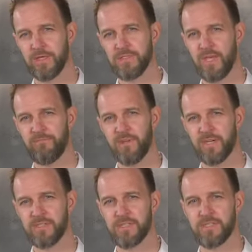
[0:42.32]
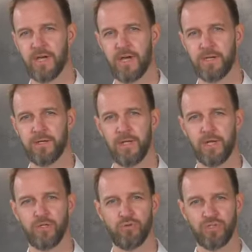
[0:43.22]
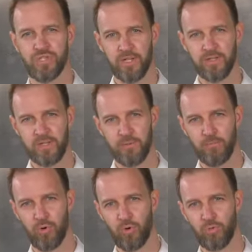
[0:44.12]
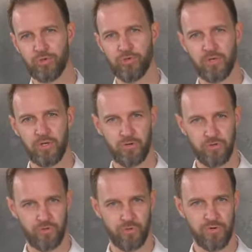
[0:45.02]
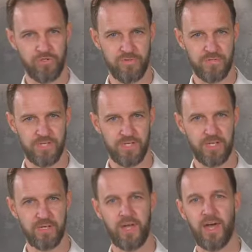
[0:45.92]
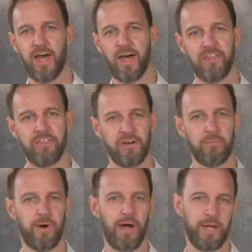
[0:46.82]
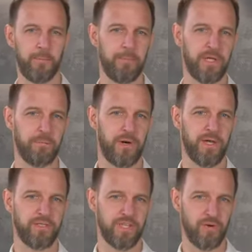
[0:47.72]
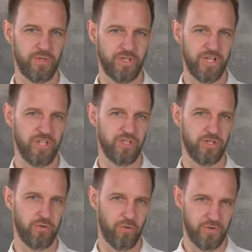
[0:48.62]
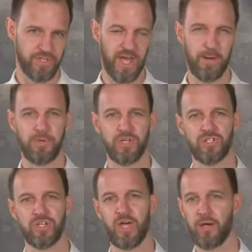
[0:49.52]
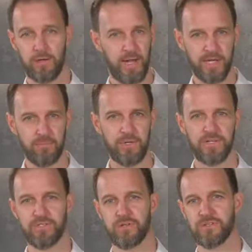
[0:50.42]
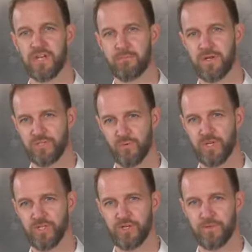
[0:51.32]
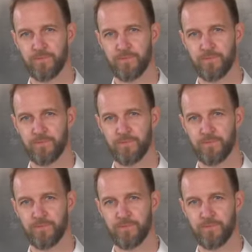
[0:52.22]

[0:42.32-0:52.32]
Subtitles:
Safetec is designed to gently mold to the contours of the skin and thereby minimize irritation or damage like blisters and maceration.